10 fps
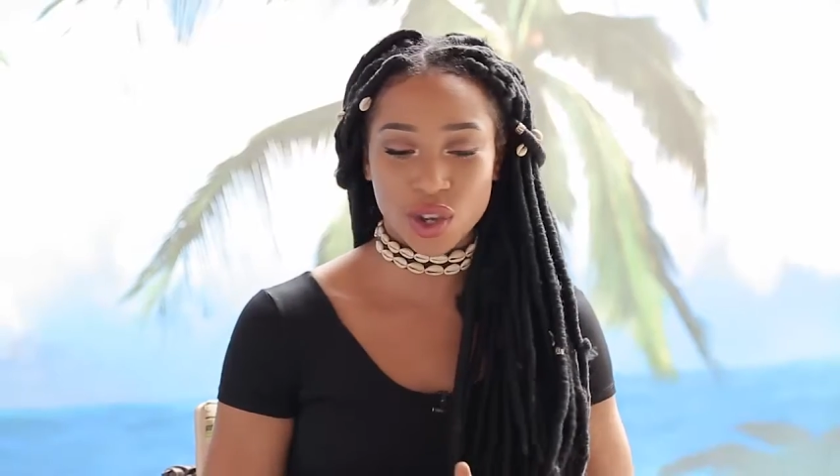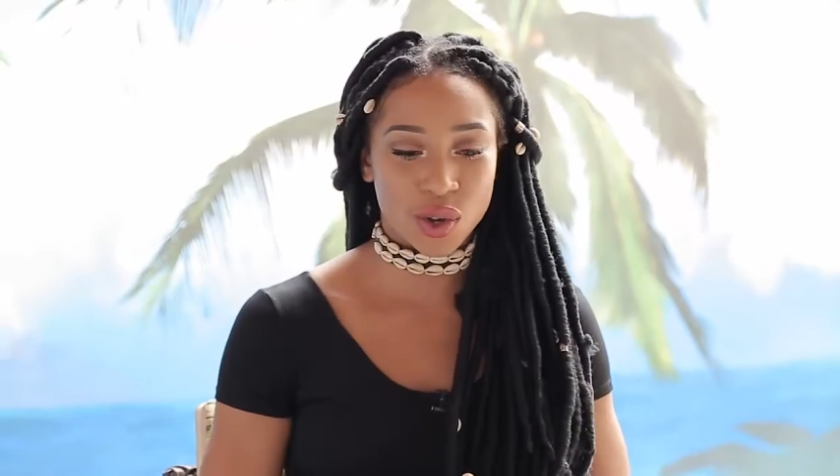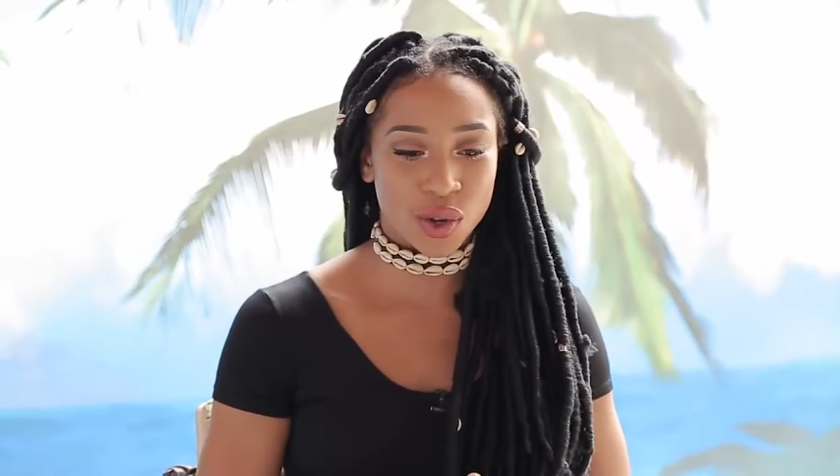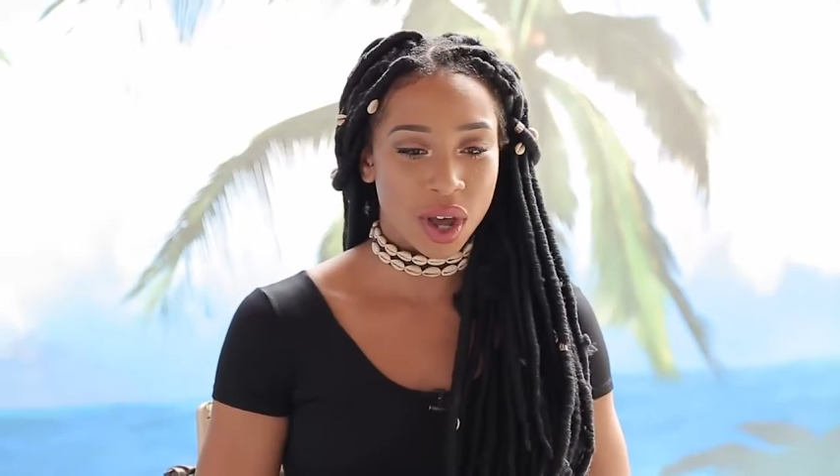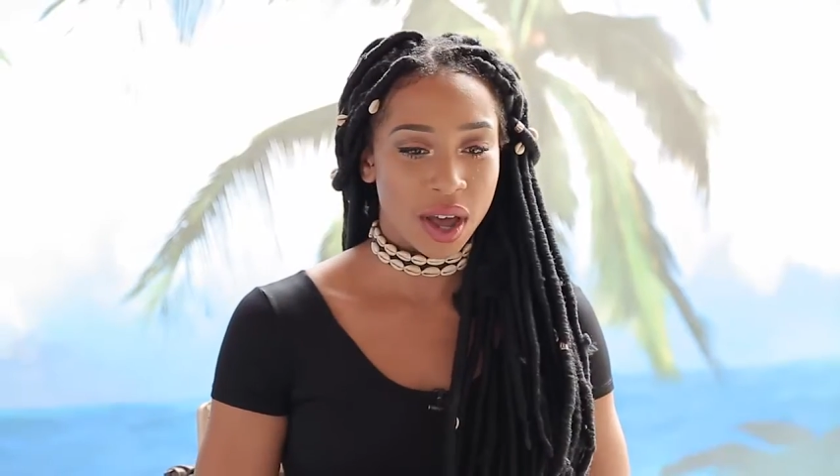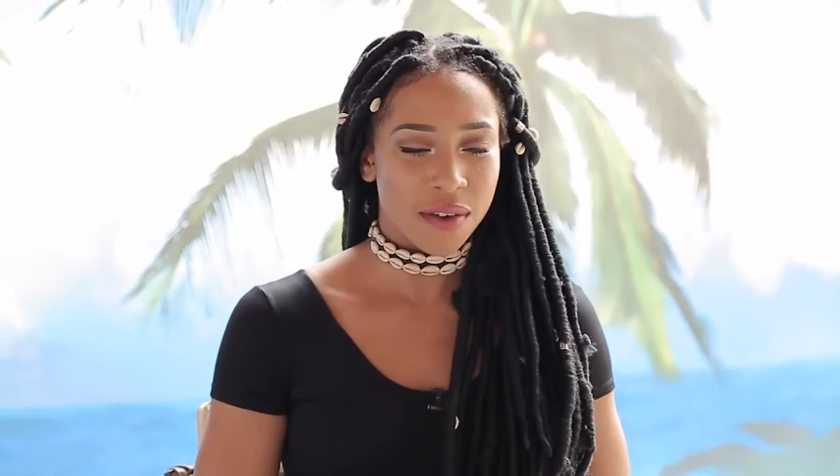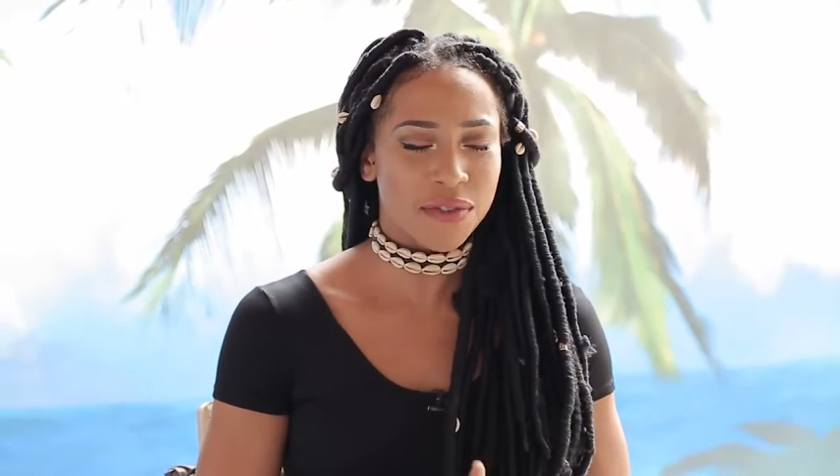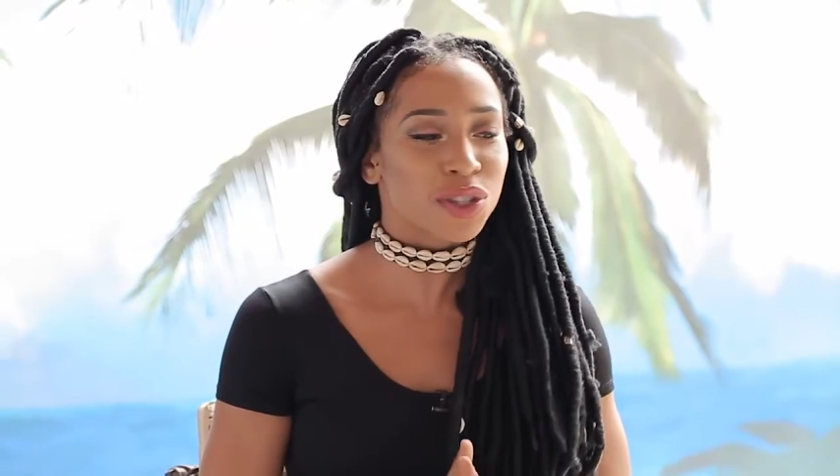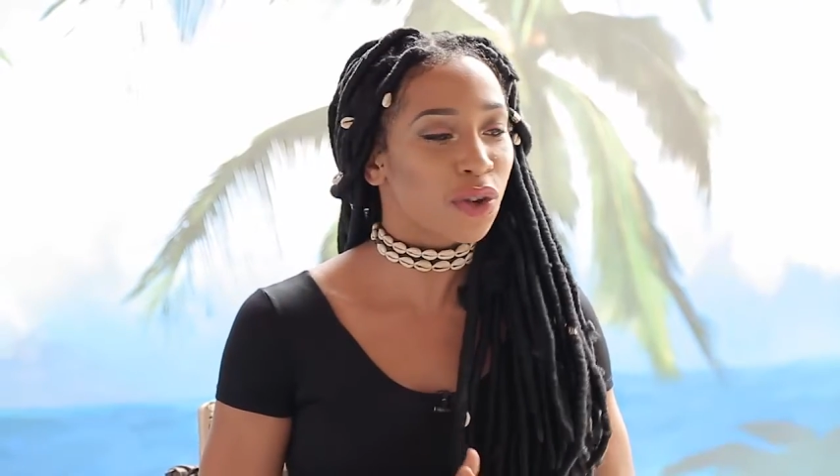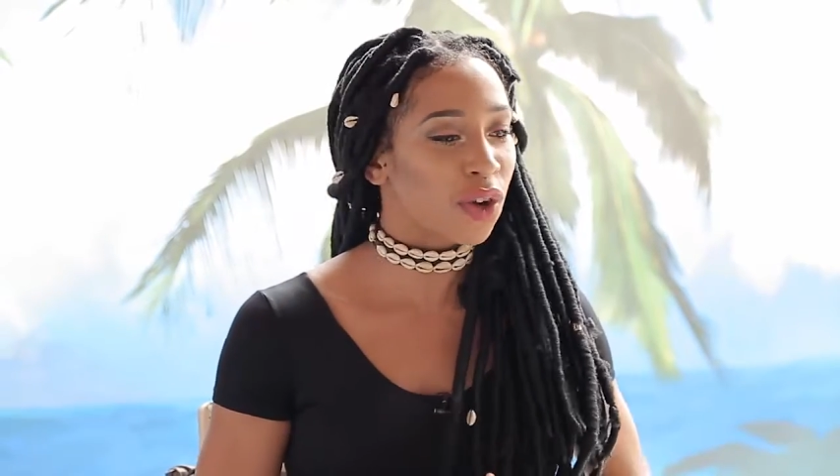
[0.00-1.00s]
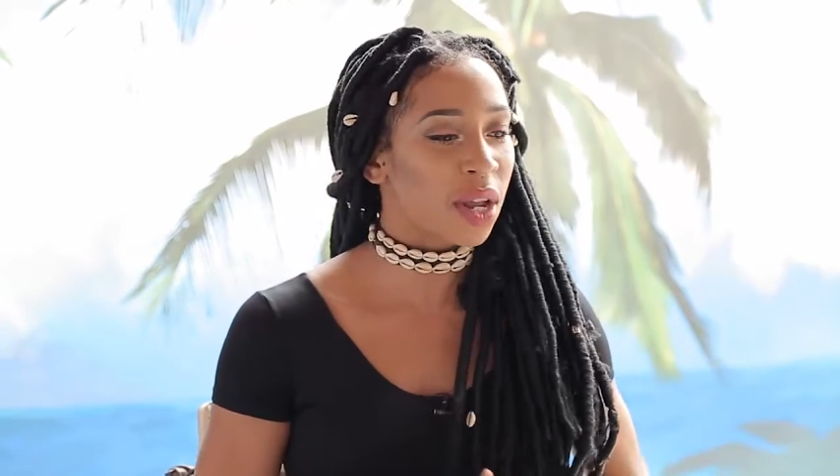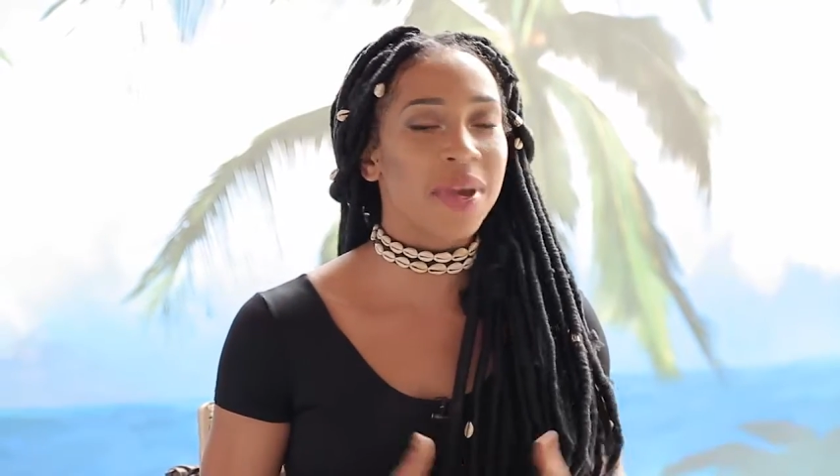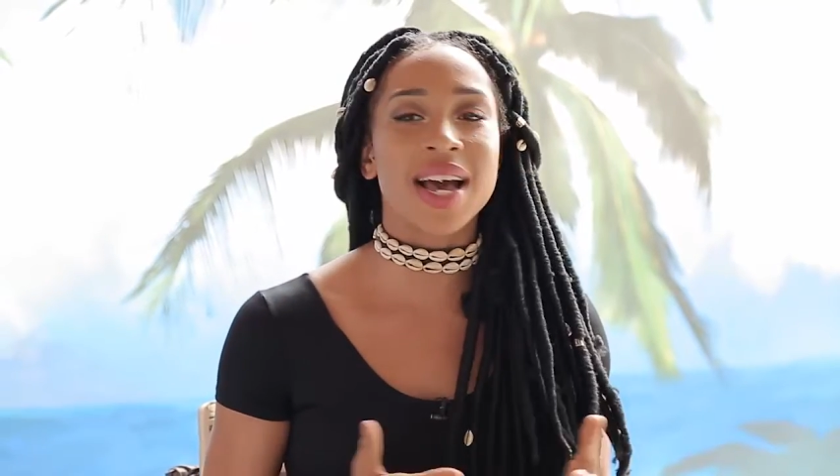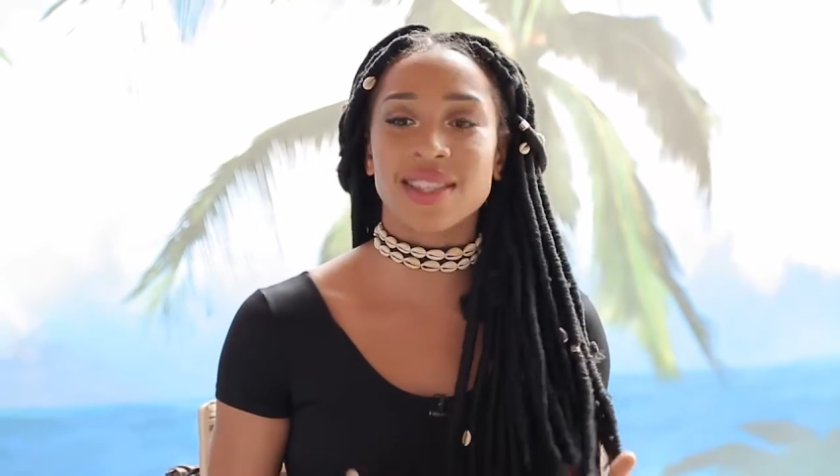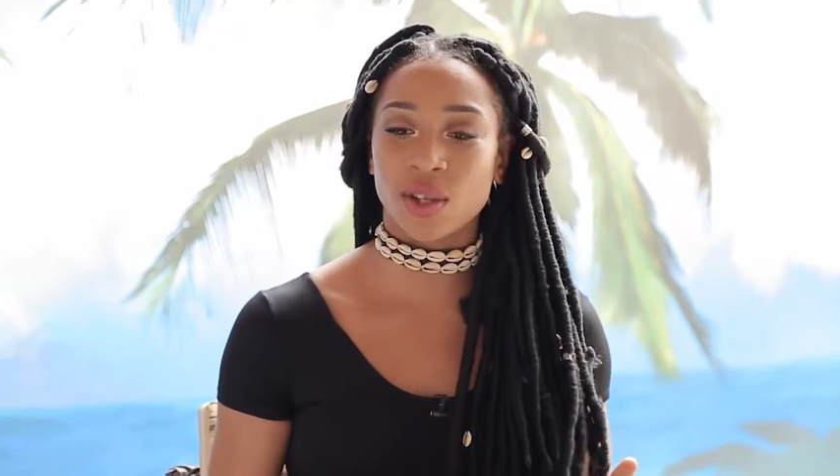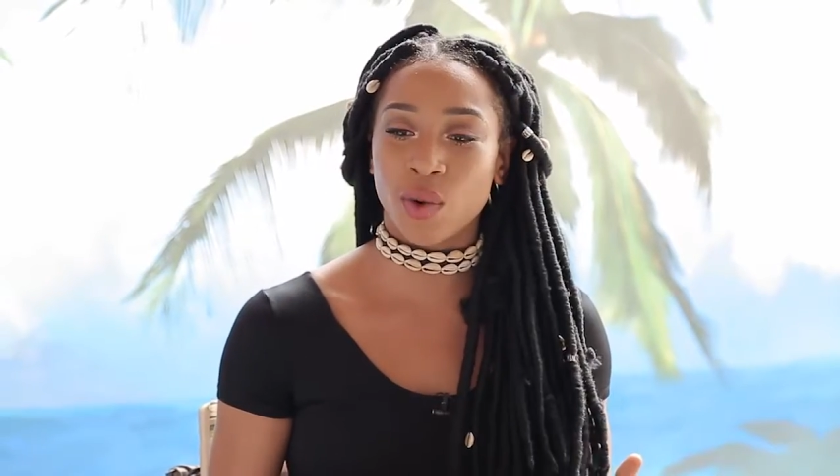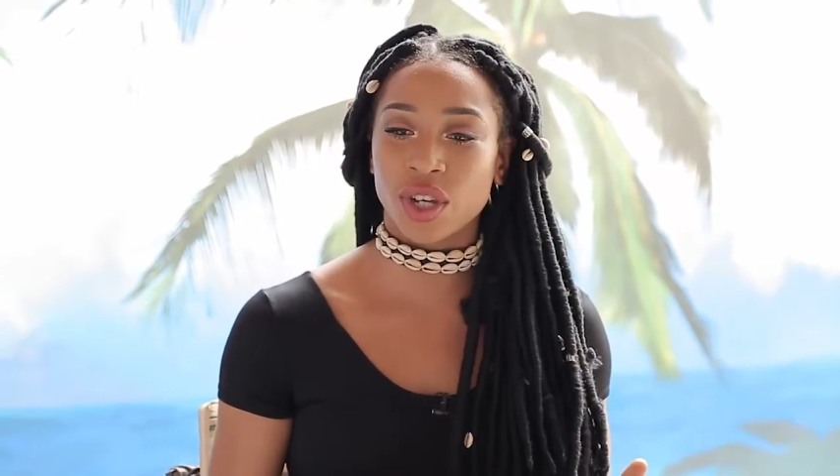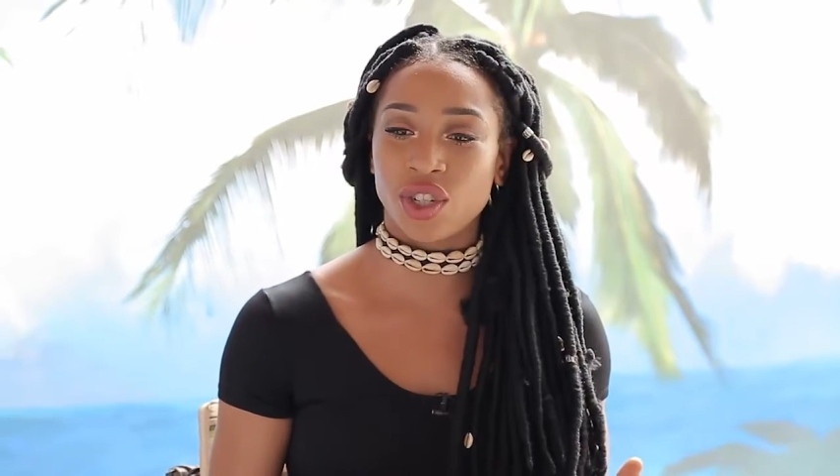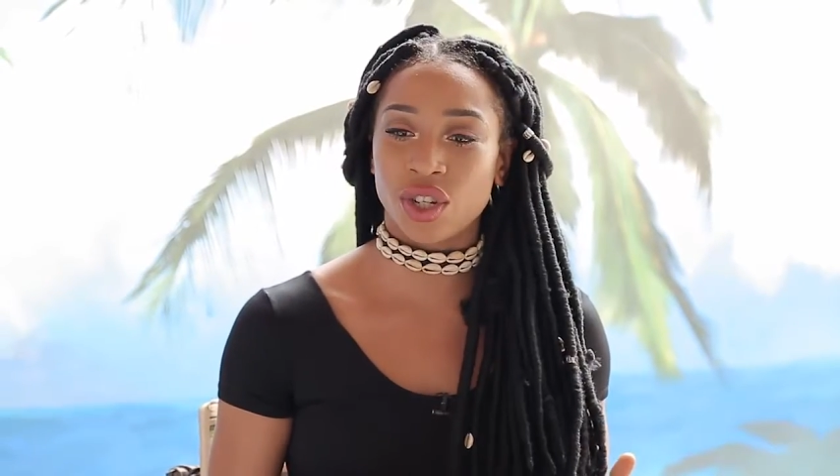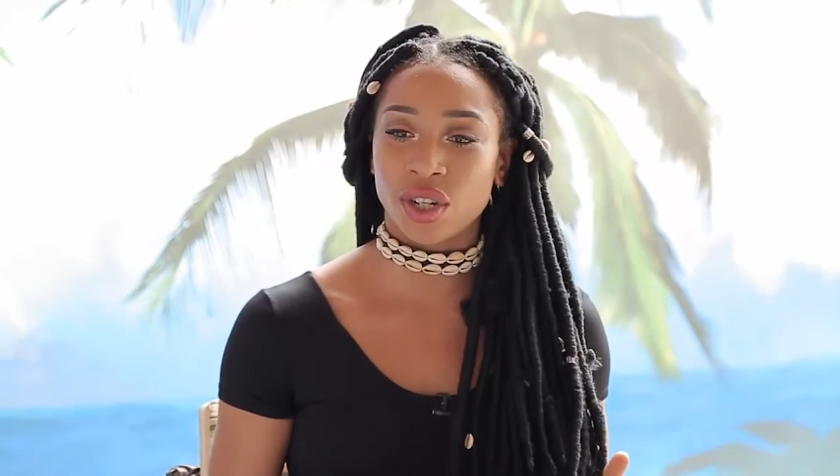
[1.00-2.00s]
So, first of all, let me ask the
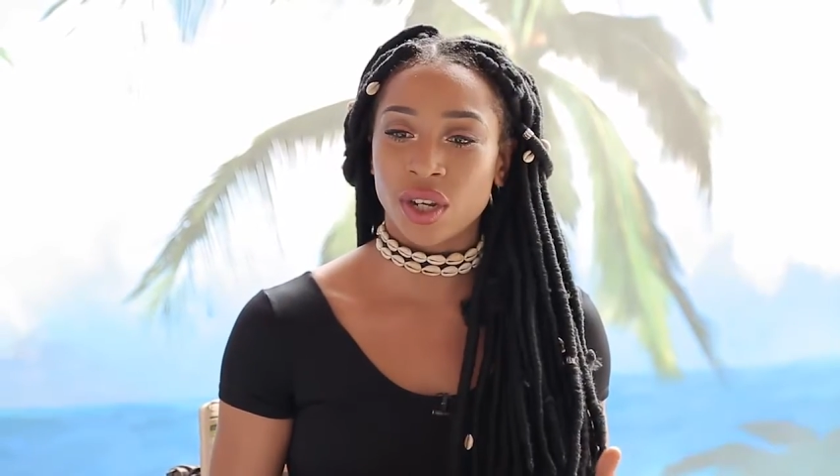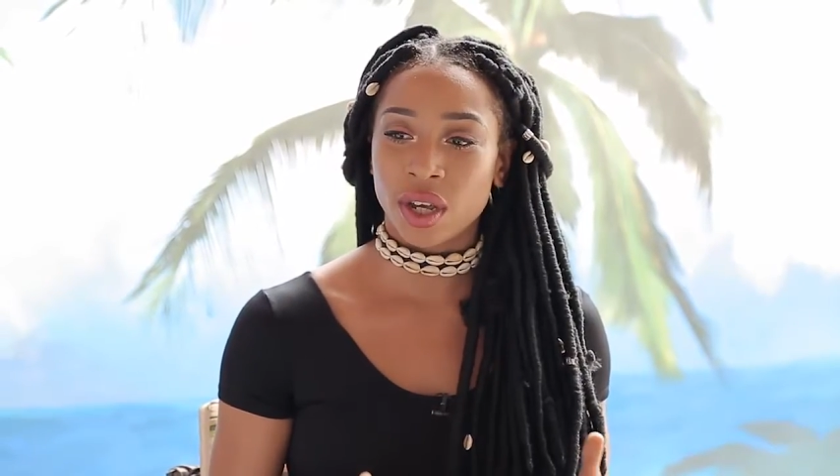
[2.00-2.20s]
question.